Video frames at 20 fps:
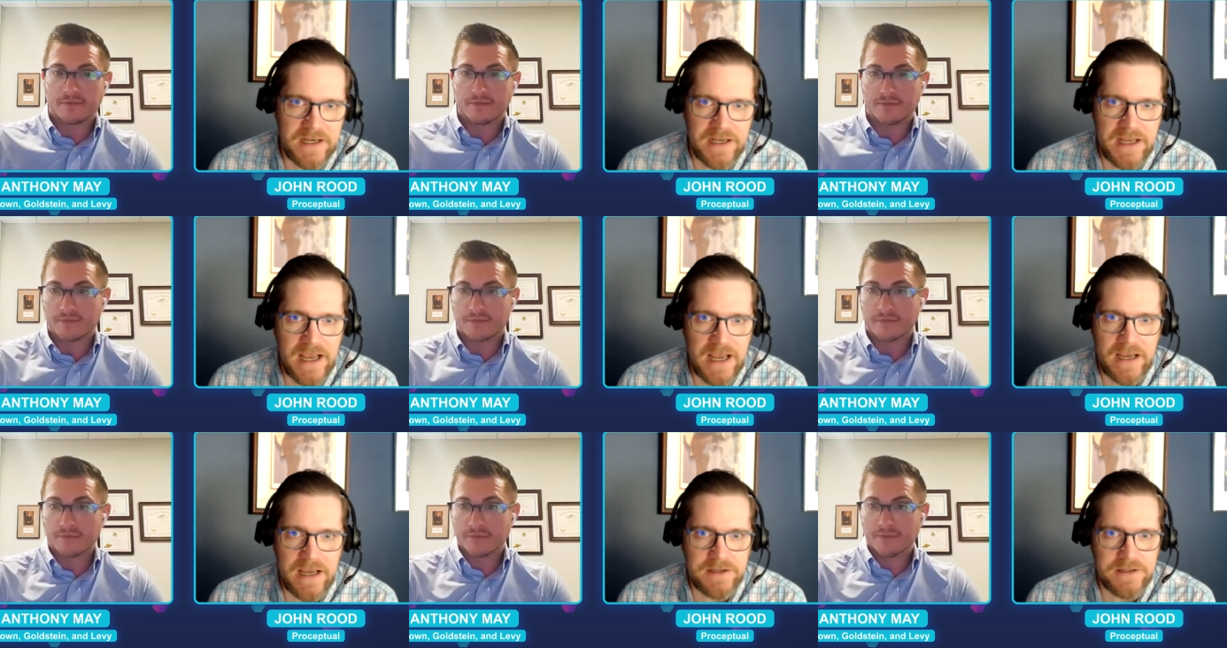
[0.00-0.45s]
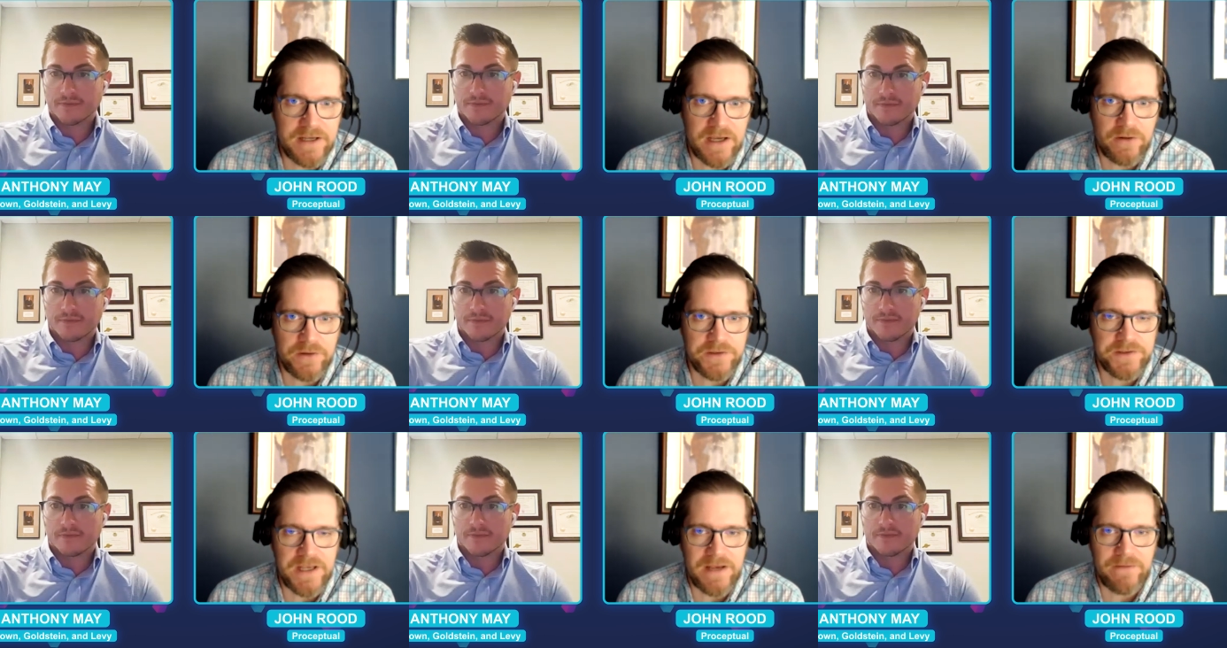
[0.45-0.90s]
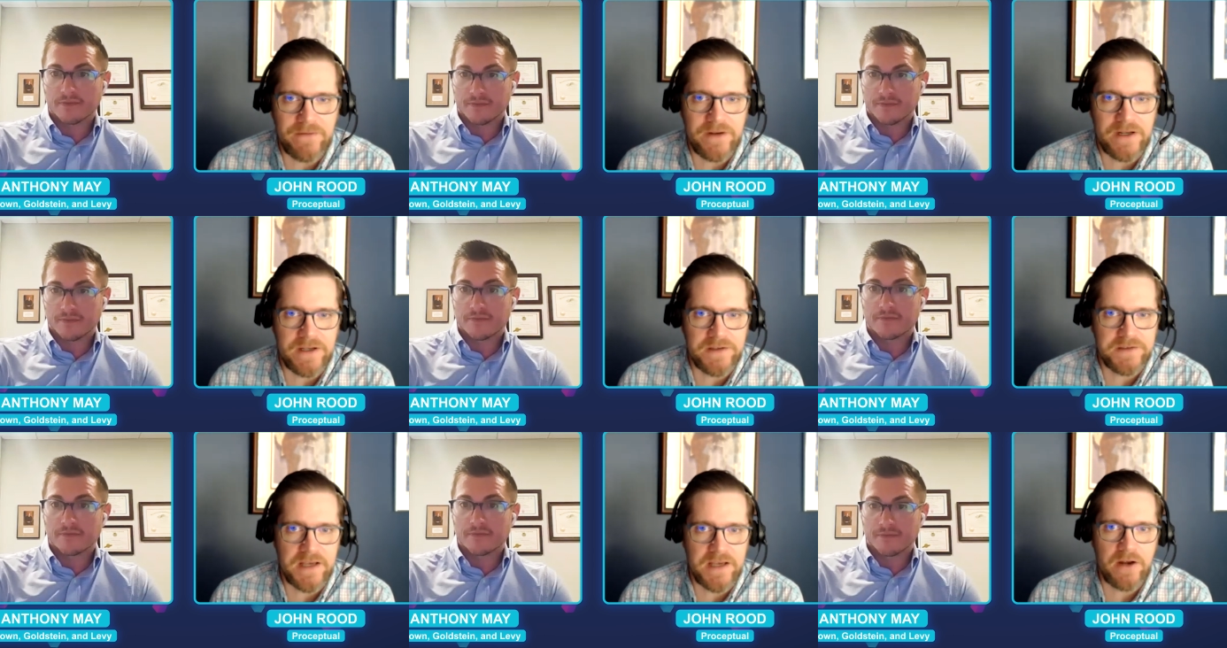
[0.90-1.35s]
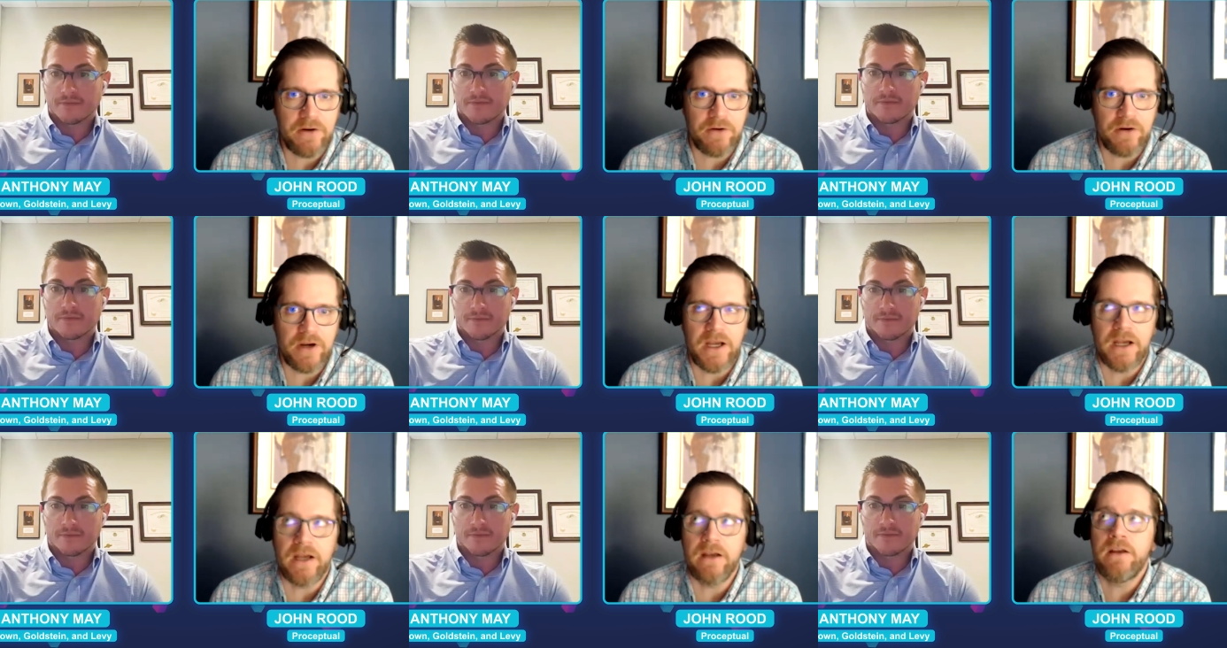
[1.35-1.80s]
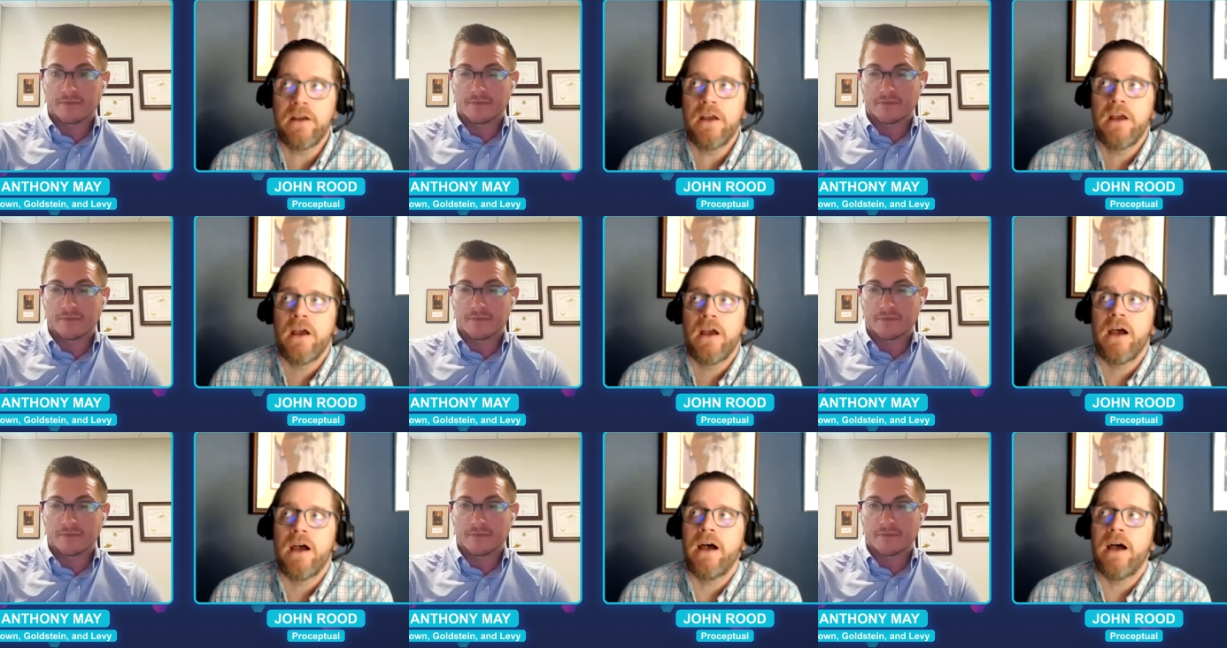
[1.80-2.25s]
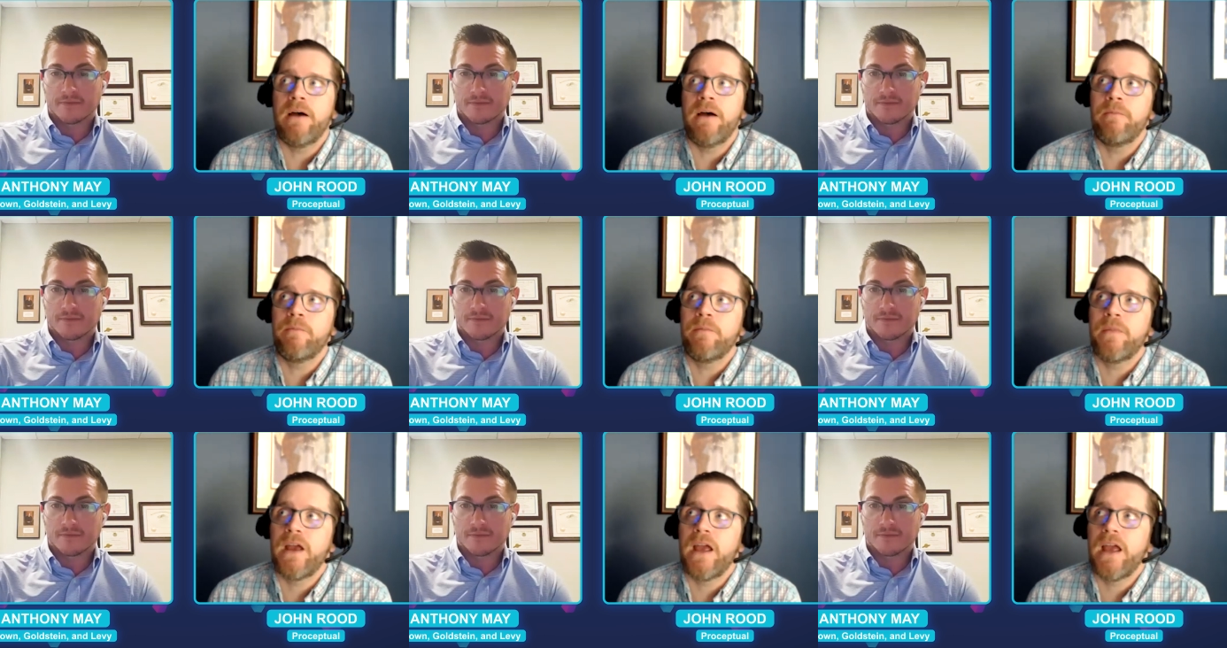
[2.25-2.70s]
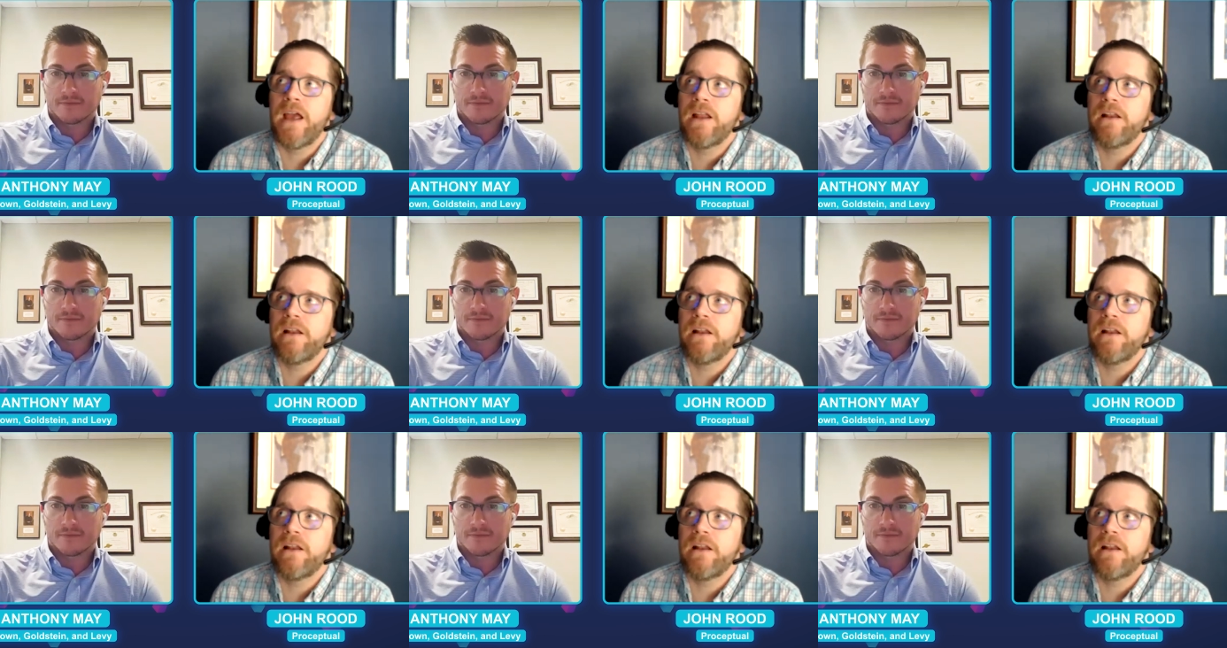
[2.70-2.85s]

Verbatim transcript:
Speaker 1: ADA and Title VII, et cetera. Um,